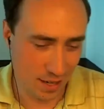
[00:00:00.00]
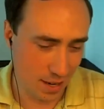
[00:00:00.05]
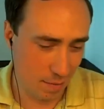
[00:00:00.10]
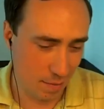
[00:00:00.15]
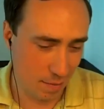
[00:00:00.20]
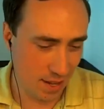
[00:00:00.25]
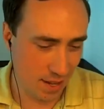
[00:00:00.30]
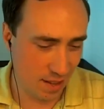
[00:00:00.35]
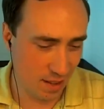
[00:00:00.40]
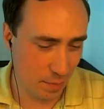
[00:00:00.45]
um,
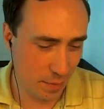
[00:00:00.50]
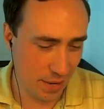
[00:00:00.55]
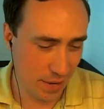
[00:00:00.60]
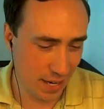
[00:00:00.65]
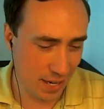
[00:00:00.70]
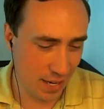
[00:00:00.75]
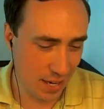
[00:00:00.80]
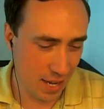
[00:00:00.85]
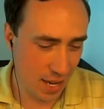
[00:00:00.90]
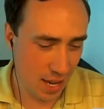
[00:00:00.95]
I'll admit.
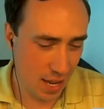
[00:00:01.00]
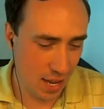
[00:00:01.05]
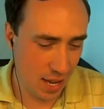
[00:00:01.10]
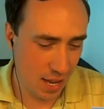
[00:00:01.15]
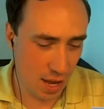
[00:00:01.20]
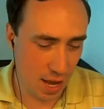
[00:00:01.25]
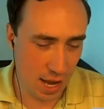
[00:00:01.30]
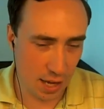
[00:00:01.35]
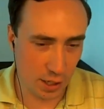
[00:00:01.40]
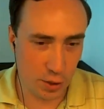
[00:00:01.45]

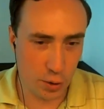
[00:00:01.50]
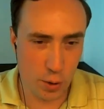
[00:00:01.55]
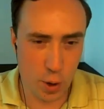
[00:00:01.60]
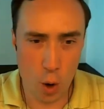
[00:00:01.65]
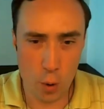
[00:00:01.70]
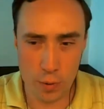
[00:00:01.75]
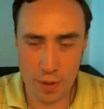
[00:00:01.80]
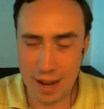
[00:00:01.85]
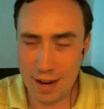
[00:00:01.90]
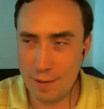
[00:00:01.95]
Uh, I do
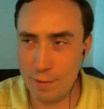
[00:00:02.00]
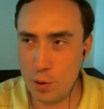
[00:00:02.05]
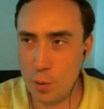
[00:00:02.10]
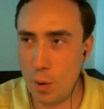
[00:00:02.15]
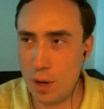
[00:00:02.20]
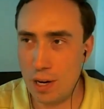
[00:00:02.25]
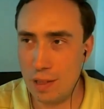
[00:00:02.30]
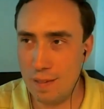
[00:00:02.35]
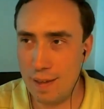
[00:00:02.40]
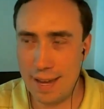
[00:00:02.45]
know that if you
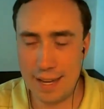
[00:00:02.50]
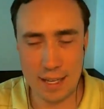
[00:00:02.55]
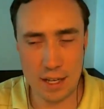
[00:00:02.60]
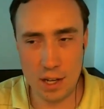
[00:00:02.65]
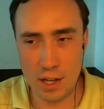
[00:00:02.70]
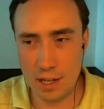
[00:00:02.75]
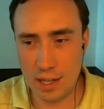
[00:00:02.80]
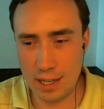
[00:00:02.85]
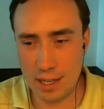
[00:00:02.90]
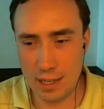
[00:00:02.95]
want to like
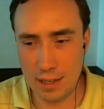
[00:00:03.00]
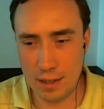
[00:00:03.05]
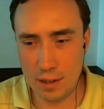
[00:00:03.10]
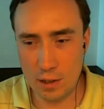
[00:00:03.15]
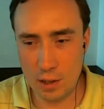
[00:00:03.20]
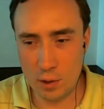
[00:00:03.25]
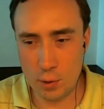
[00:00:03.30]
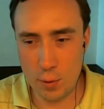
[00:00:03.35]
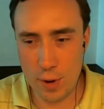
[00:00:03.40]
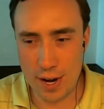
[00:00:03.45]

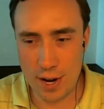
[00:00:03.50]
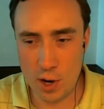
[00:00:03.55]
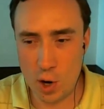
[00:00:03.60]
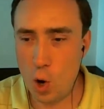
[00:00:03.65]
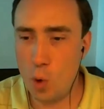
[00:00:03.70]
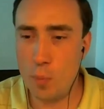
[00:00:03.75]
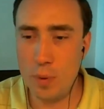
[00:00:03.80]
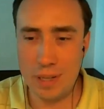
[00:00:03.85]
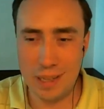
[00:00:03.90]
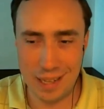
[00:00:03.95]
create an
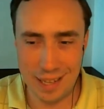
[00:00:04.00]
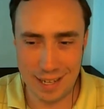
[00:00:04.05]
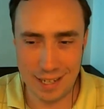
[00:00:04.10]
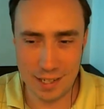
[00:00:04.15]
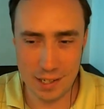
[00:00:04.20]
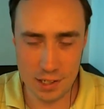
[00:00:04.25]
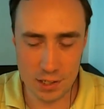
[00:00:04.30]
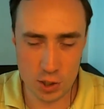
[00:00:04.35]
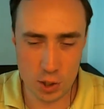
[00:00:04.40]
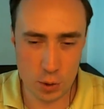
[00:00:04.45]
open
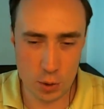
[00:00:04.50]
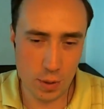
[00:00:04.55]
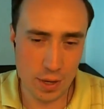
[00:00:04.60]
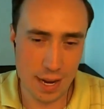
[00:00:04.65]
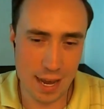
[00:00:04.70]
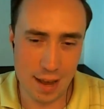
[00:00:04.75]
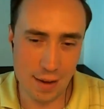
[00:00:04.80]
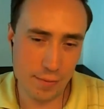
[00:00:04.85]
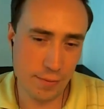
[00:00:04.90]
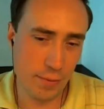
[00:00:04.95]
link, so you want
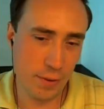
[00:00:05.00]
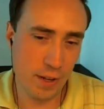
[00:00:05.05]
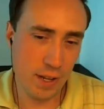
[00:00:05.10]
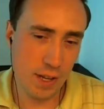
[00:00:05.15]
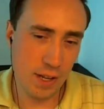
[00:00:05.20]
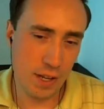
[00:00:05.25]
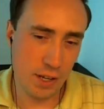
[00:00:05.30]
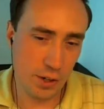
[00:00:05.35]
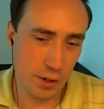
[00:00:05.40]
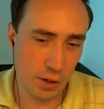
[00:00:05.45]
to have
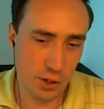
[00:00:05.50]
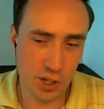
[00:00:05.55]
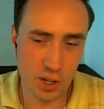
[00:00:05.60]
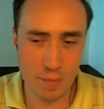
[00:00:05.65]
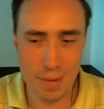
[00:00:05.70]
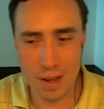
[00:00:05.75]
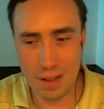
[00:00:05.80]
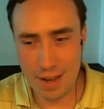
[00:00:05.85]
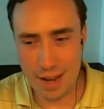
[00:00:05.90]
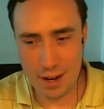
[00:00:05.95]
your
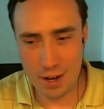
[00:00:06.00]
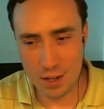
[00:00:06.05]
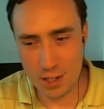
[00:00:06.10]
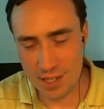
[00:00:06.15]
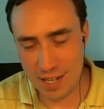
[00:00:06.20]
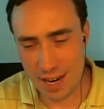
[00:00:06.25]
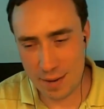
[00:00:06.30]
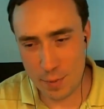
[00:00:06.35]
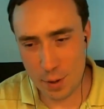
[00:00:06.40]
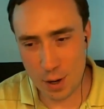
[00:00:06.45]
Gmail add-on
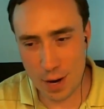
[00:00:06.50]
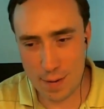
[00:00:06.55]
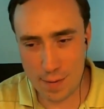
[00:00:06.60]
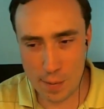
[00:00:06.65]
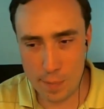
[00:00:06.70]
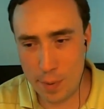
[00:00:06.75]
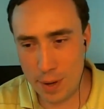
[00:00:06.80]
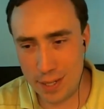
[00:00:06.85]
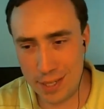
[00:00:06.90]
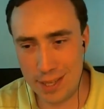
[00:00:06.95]
sidebar have
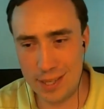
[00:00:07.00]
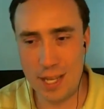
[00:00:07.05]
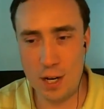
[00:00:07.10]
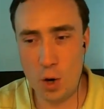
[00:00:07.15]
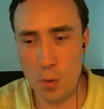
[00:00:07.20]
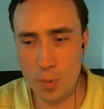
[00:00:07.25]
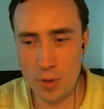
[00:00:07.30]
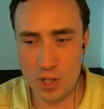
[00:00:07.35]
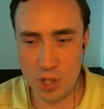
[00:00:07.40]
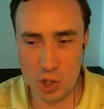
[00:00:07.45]
a button that
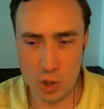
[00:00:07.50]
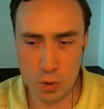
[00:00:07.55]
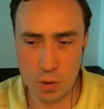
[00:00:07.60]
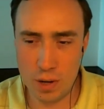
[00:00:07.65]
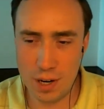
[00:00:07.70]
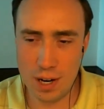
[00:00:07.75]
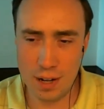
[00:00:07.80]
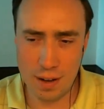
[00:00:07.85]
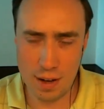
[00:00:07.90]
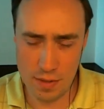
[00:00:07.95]
opens a U
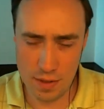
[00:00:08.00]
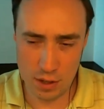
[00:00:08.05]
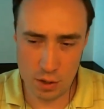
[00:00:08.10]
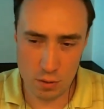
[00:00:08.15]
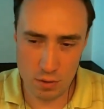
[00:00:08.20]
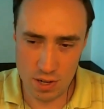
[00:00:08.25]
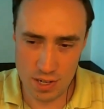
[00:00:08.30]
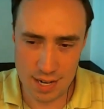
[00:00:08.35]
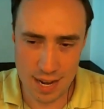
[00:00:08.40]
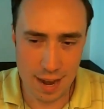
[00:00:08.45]
R L. I think
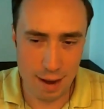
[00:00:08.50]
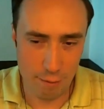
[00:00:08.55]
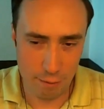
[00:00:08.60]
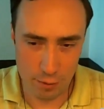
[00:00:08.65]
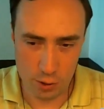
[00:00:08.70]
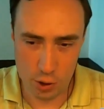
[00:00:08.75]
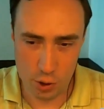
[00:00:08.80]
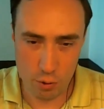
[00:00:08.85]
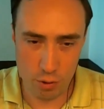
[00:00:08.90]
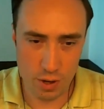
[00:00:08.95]
you need to have
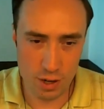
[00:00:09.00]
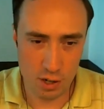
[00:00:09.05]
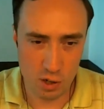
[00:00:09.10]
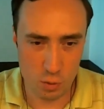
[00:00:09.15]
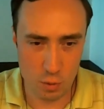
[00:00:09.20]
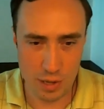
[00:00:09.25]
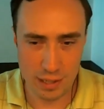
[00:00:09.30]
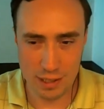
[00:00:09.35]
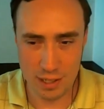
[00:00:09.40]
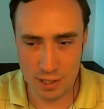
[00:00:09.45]
the U R
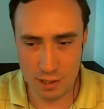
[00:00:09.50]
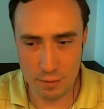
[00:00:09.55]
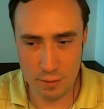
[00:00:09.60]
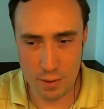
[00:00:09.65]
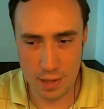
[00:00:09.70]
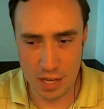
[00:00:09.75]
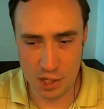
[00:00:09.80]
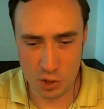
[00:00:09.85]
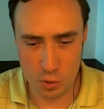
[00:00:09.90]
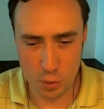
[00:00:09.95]
Ls whitelisted
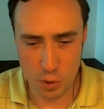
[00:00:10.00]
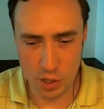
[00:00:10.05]
for that to